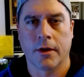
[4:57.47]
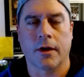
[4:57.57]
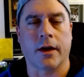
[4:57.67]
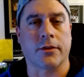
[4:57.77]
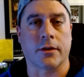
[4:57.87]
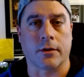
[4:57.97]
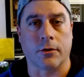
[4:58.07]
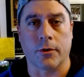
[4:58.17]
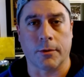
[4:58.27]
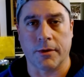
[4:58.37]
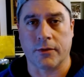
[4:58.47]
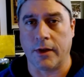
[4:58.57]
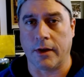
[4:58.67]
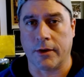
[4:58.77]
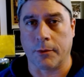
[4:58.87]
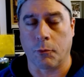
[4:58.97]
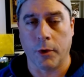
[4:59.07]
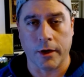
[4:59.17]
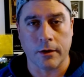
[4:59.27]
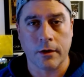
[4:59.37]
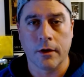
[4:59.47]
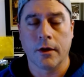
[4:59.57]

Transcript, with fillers: I think they're going to be the Stanley Cup winner.